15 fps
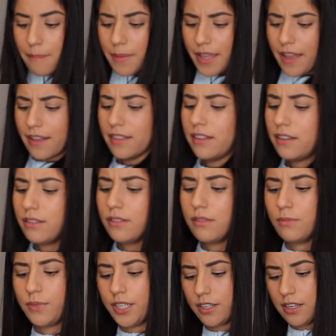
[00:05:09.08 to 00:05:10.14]
But yeah, a
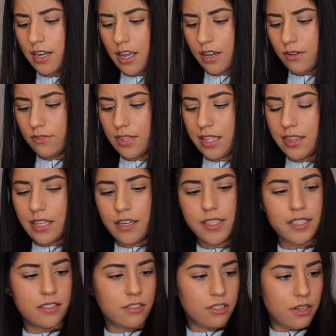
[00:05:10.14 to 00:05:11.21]
little weirded out that there is